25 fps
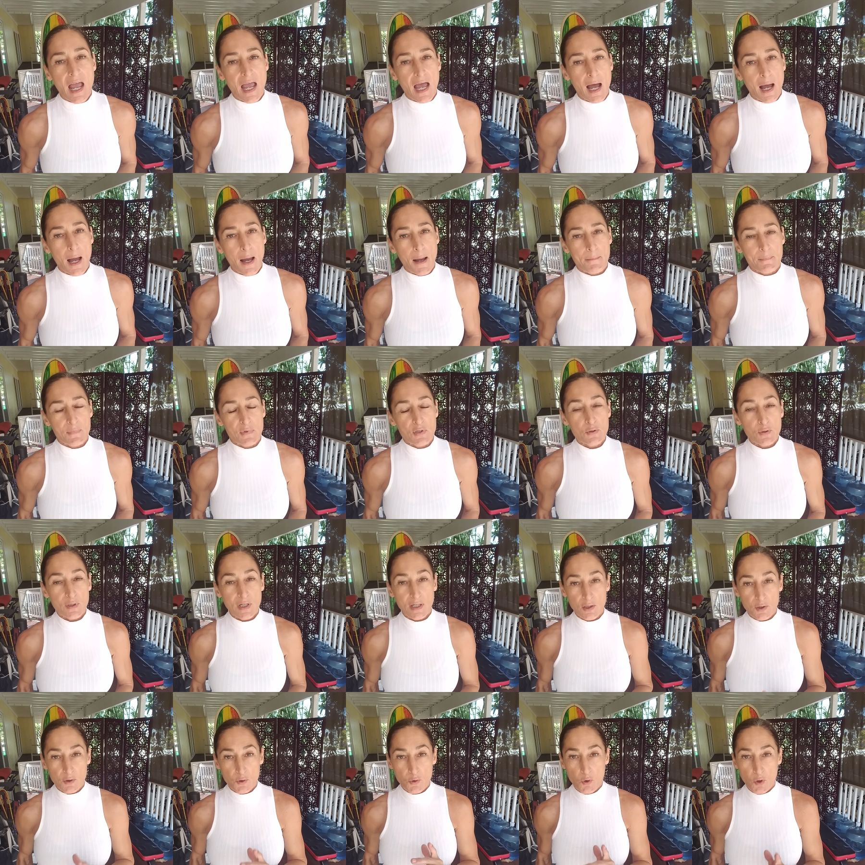You can
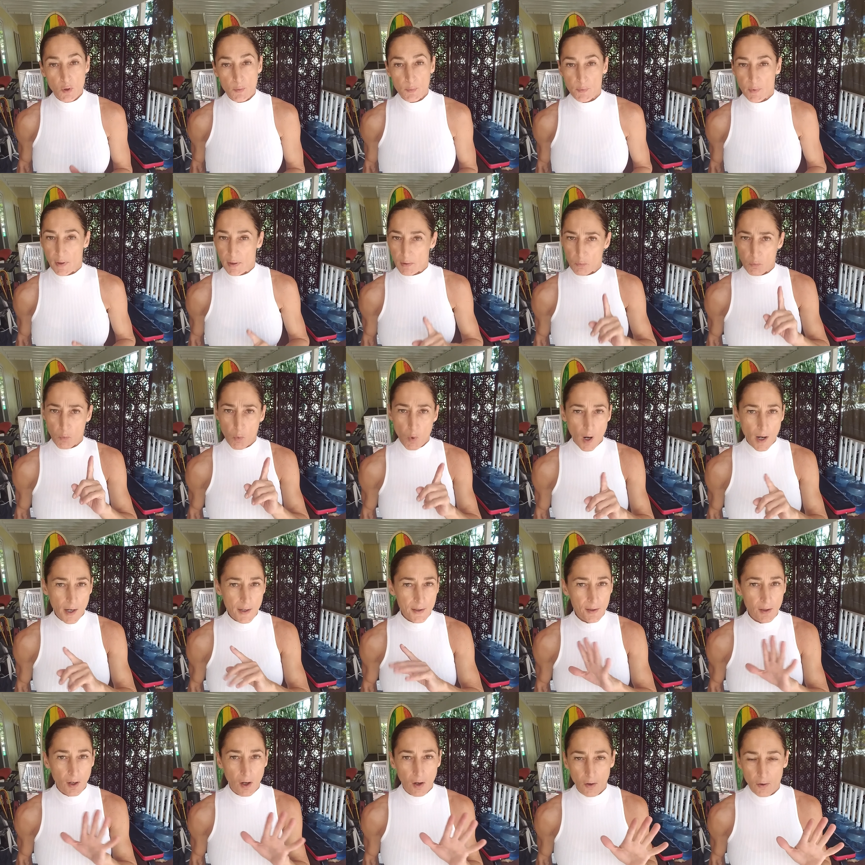incorporate
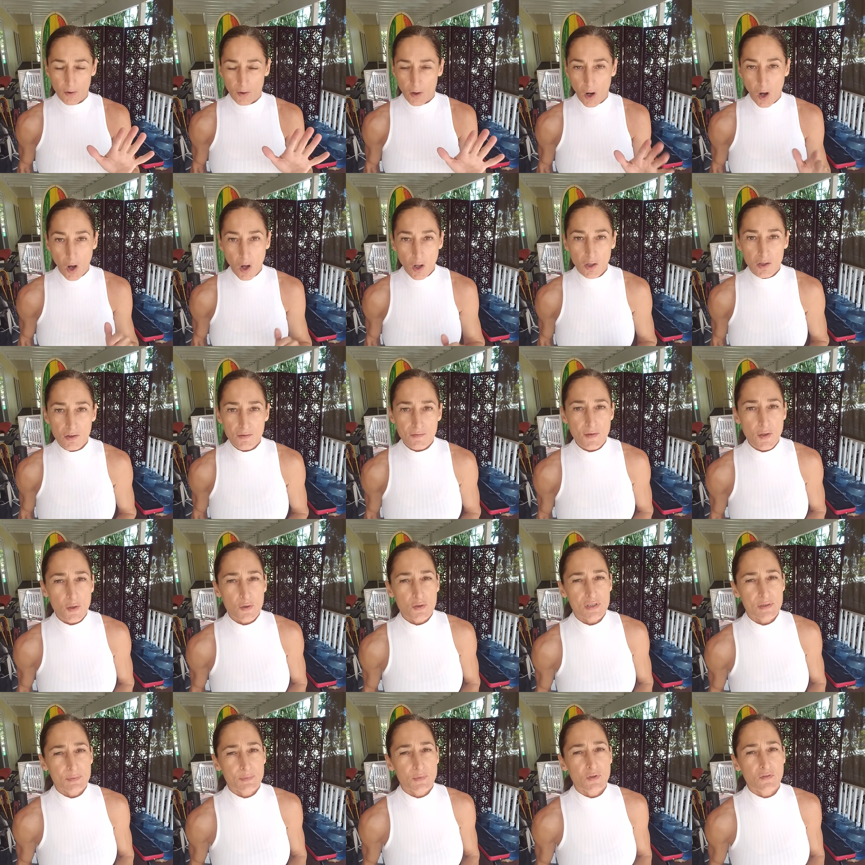one or all of
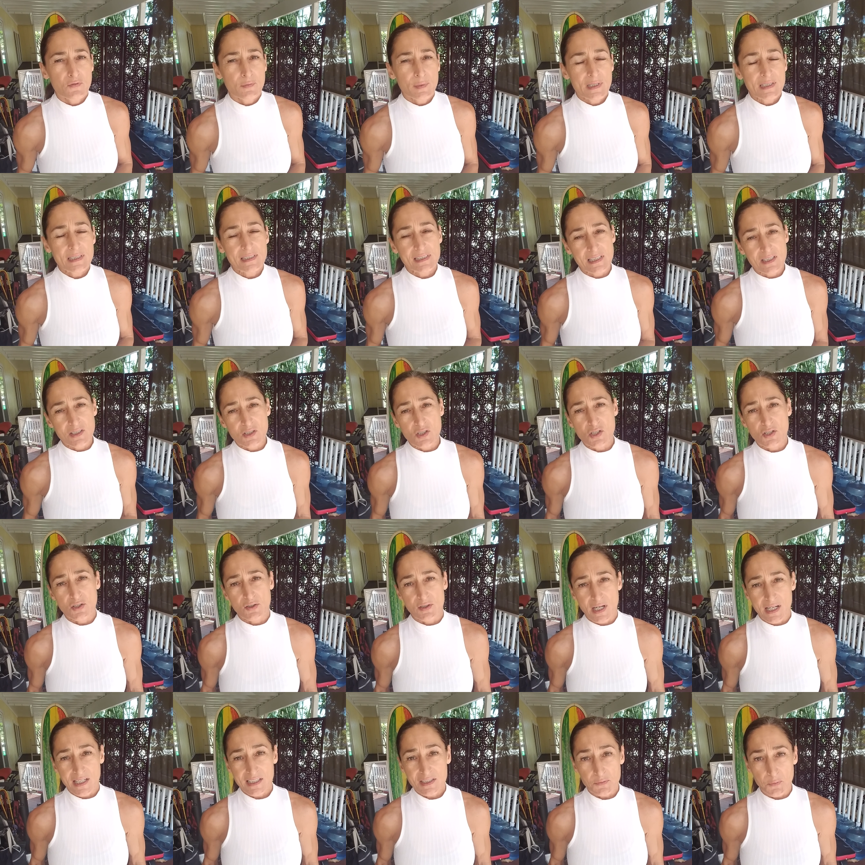those movements into your
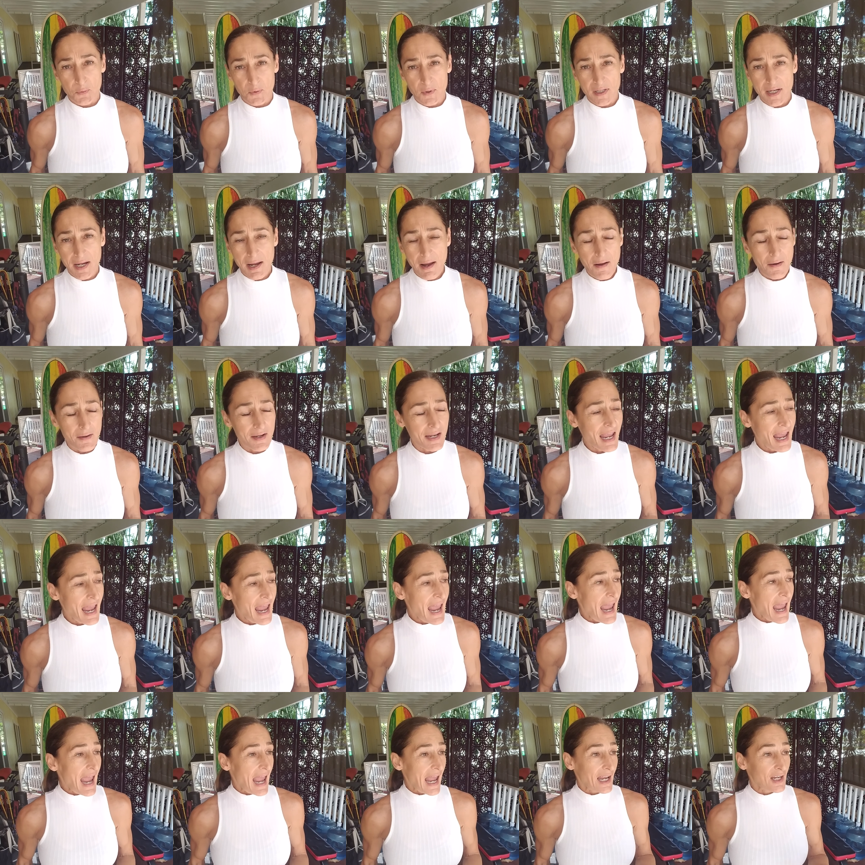next workout,
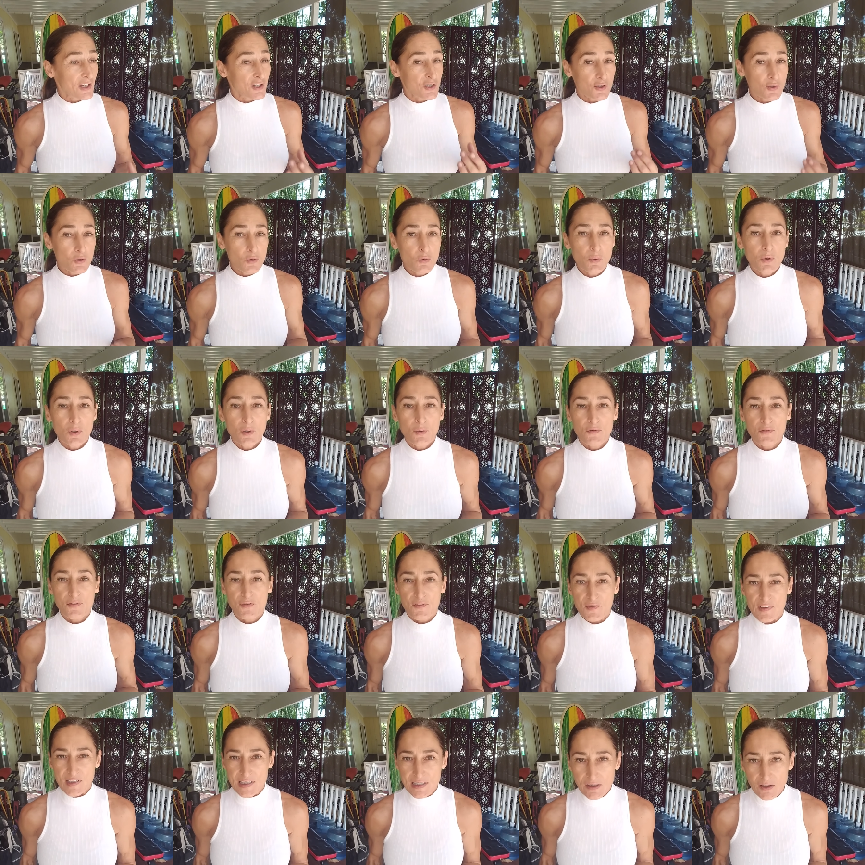and you will
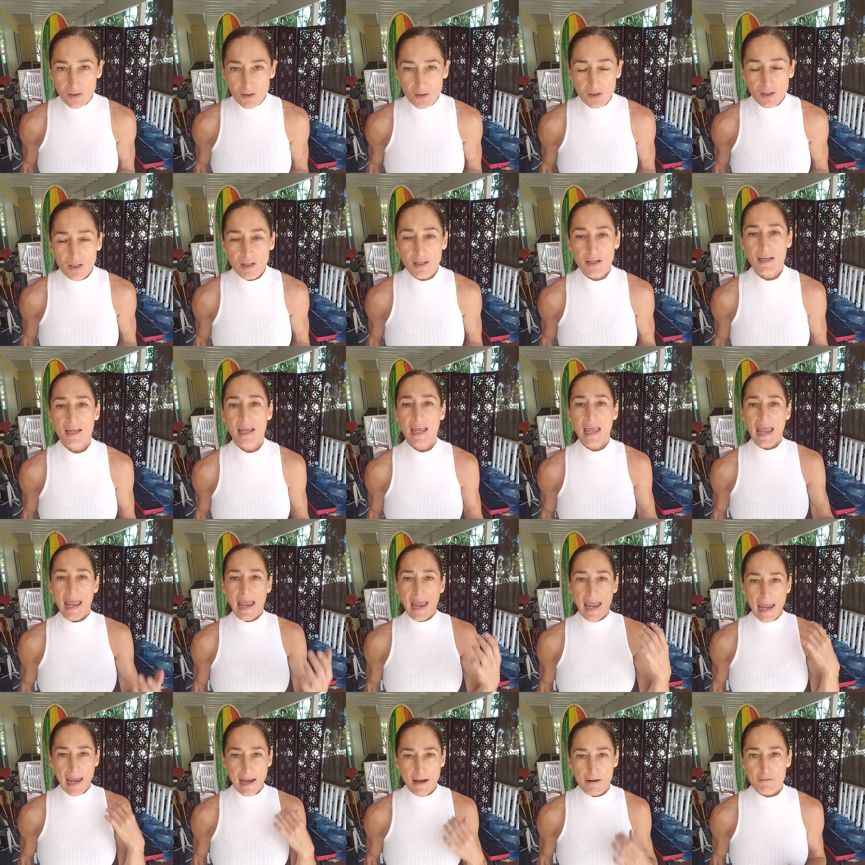feel
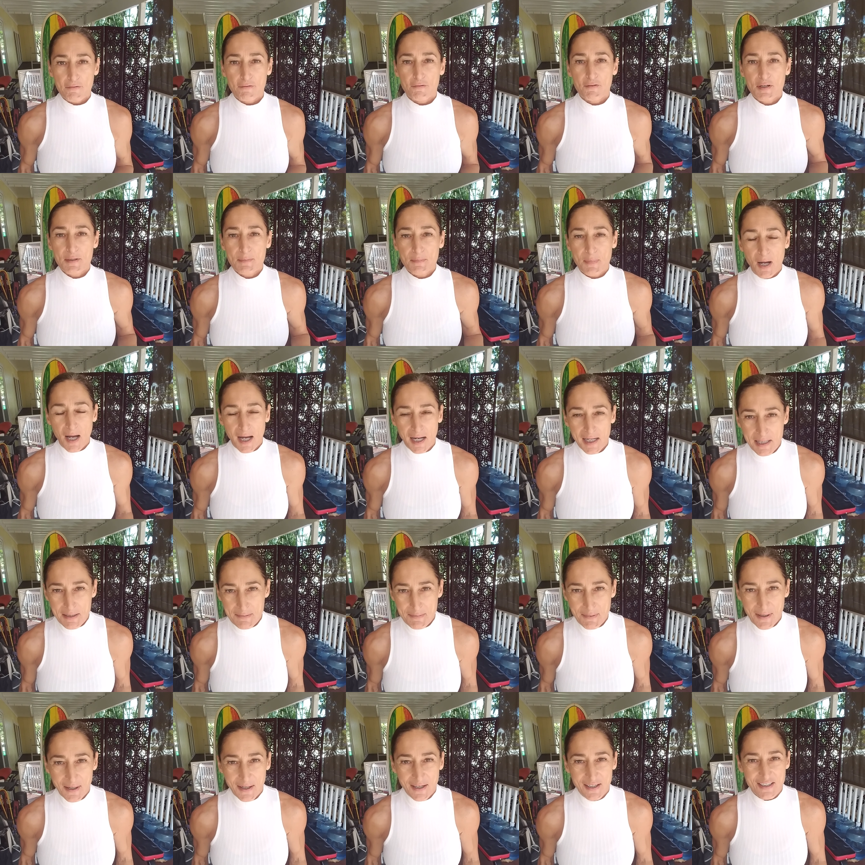every body
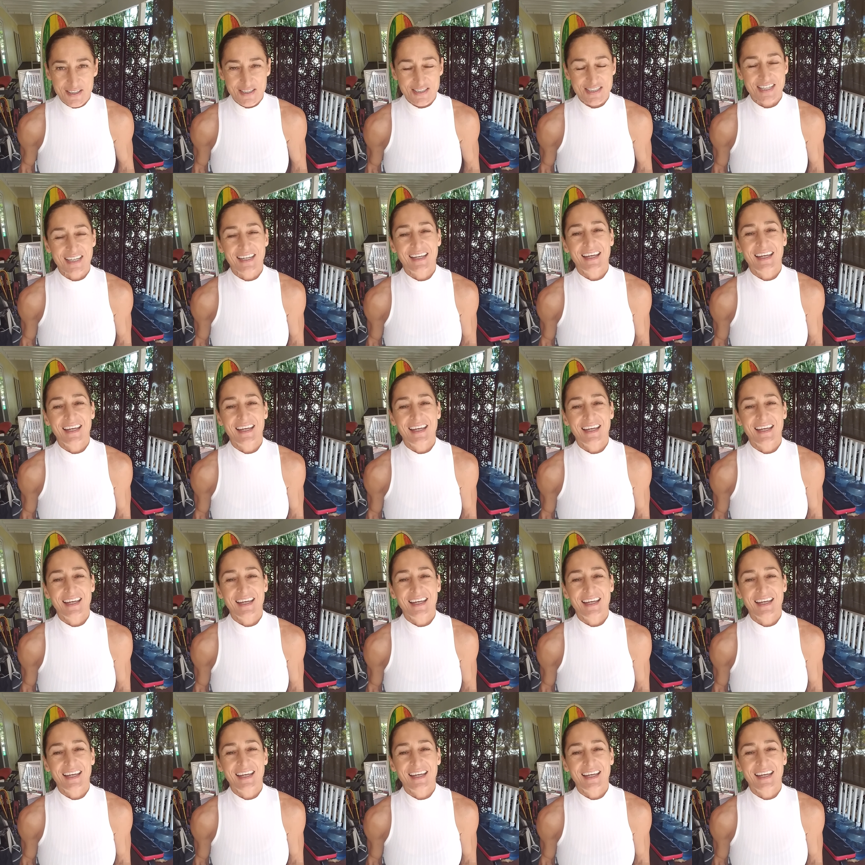part